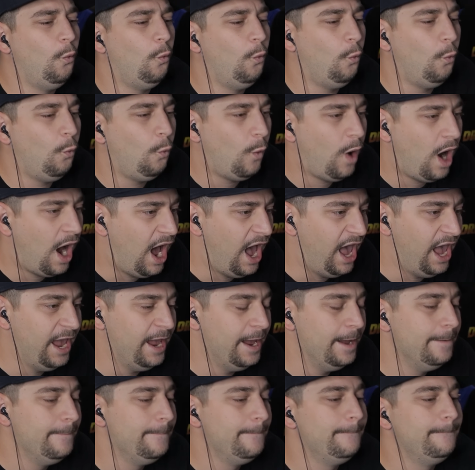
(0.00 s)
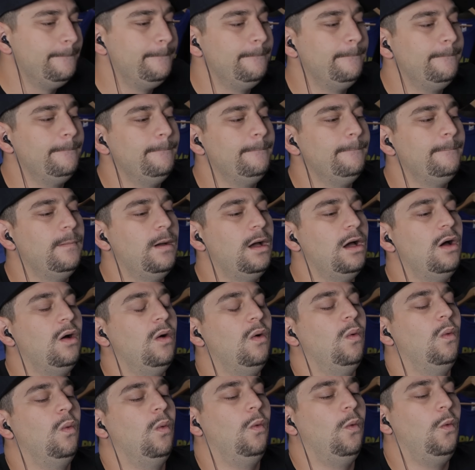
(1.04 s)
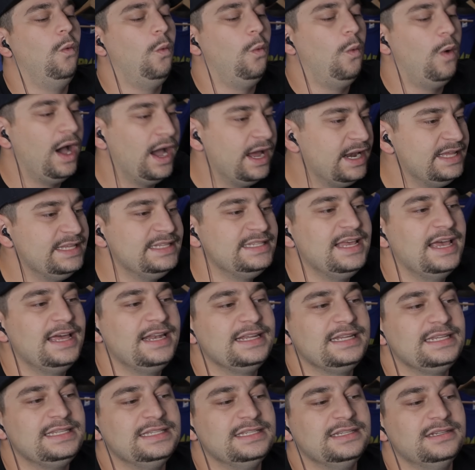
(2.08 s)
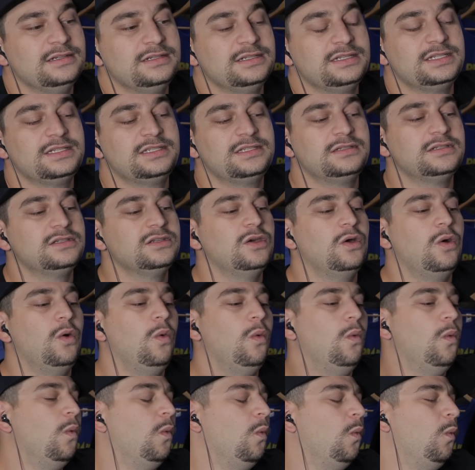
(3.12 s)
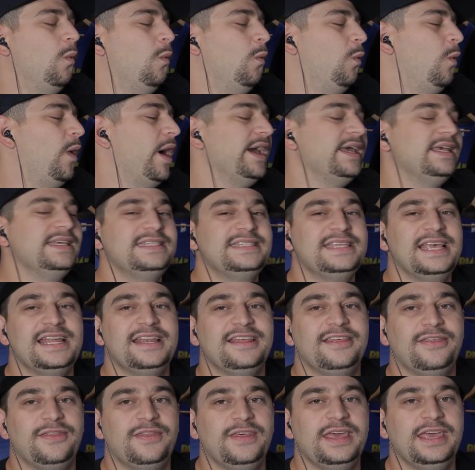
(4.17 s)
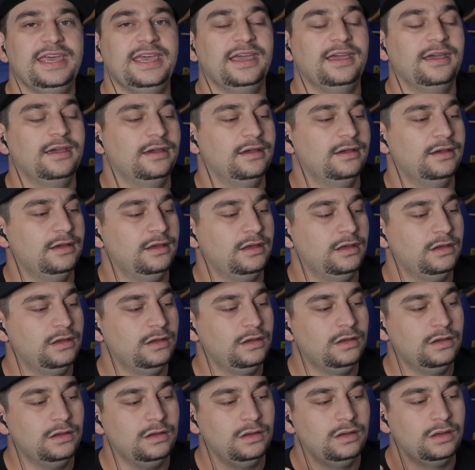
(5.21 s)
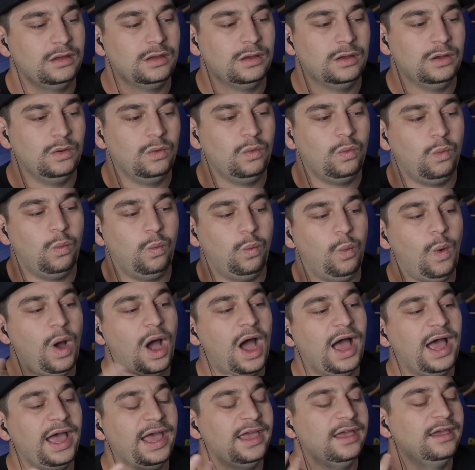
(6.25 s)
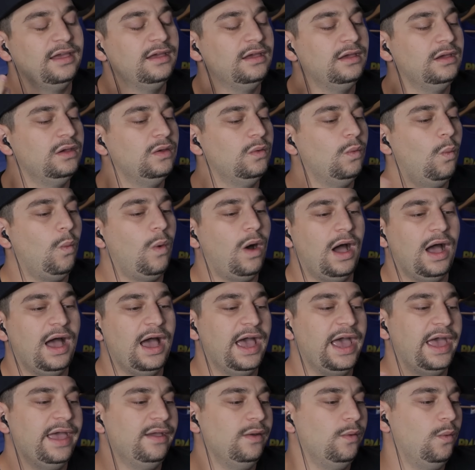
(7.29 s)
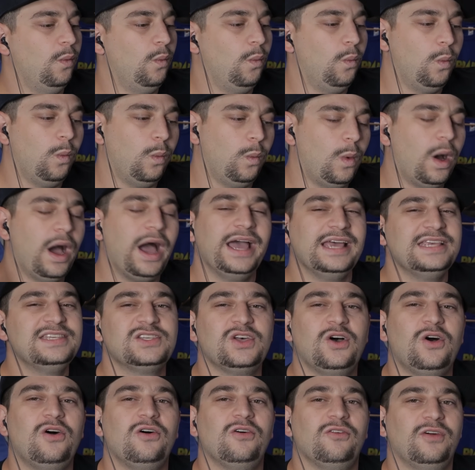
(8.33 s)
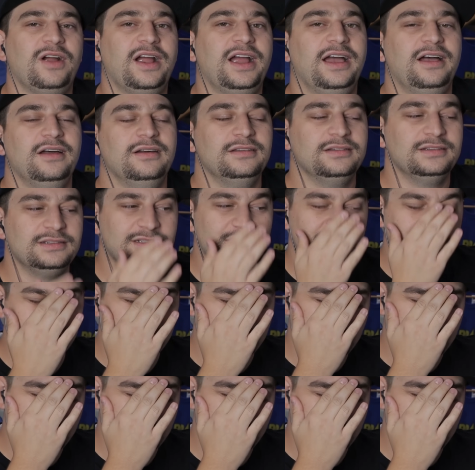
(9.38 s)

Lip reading: Why? Why does that exist? Why is that a thing? Why's all around?